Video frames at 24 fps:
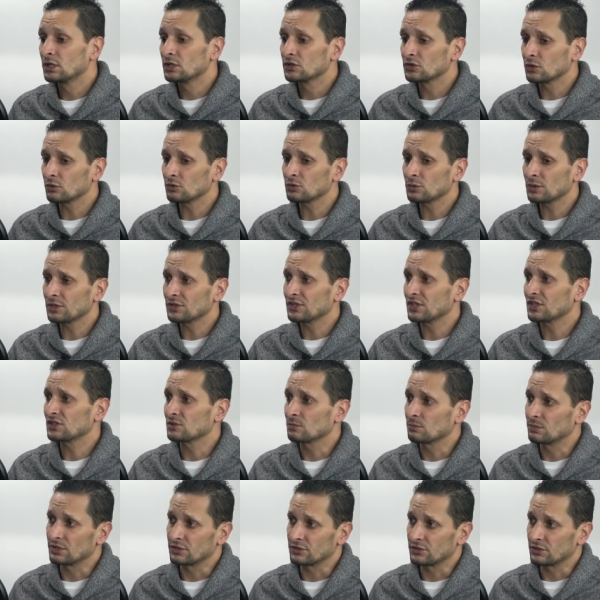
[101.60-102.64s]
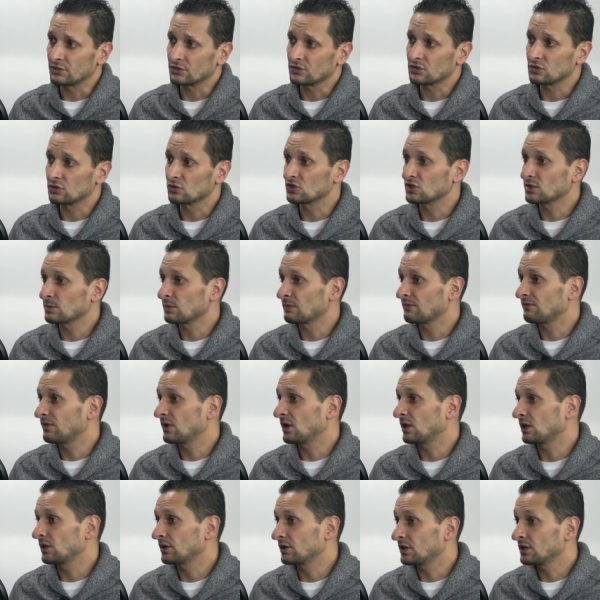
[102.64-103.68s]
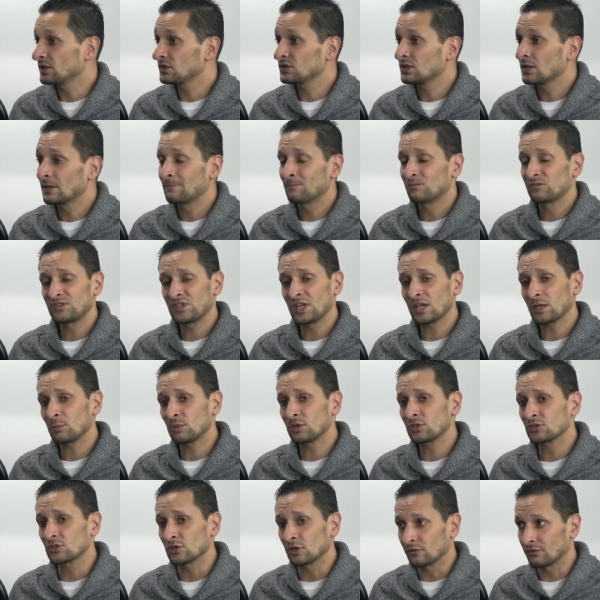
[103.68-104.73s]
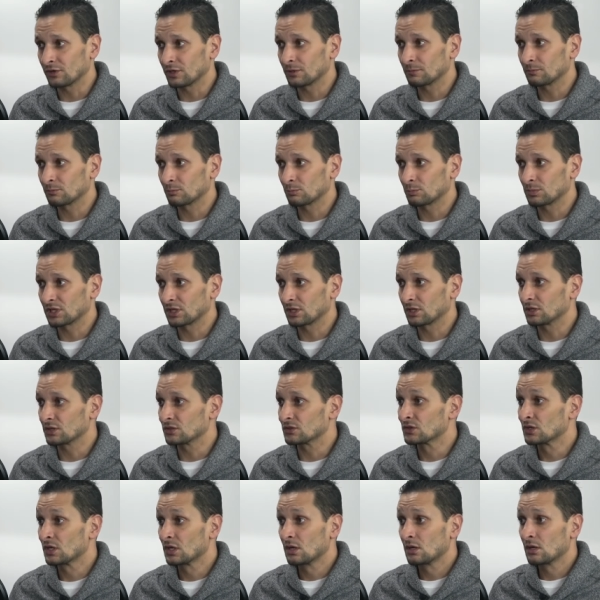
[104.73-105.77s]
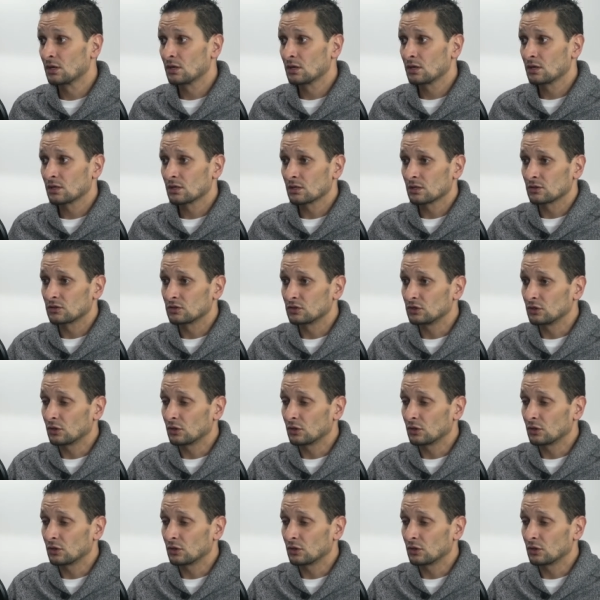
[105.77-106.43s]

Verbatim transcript: So you always want to take some pictures. You slip and fall on ice, take a picture of it, because mm-hmm.